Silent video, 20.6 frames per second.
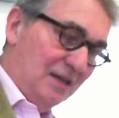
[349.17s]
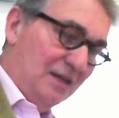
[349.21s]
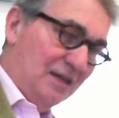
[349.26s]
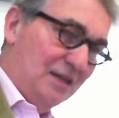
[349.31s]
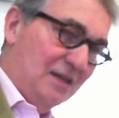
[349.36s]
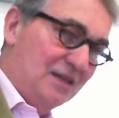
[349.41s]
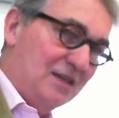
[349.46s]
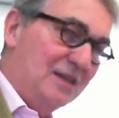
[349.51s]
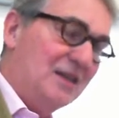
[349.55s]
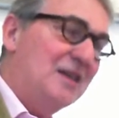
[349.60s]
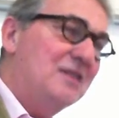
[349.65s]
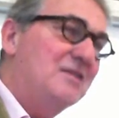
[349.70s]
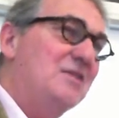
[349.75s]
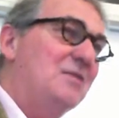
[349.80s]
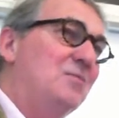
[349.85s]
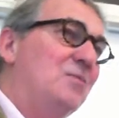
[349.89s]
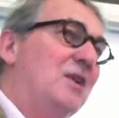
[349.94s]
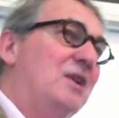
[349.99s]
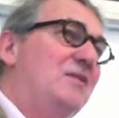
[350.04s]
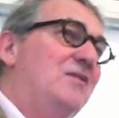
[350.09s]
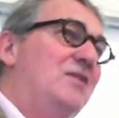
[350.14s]
says in
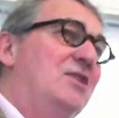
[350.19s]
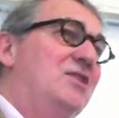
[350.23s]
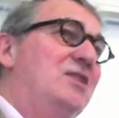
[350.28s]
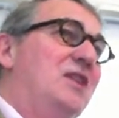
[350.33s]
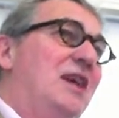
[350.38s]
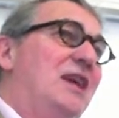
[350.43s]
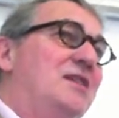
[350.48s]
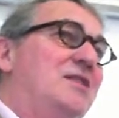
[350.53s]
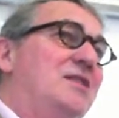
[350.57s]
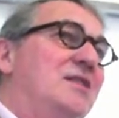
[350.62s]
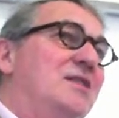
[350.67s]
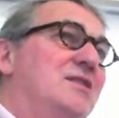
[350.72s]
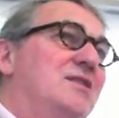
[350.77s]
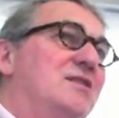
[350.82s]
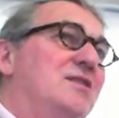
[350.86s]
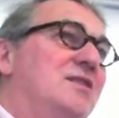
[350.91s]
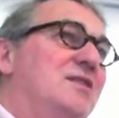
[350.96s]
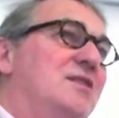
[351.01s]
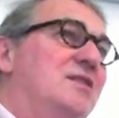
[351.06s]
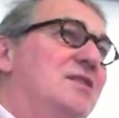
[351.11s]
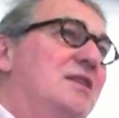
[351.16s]
one of his
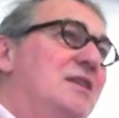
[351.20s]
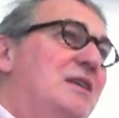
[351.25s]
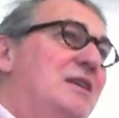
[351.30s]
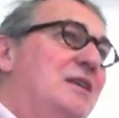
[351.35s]
letters that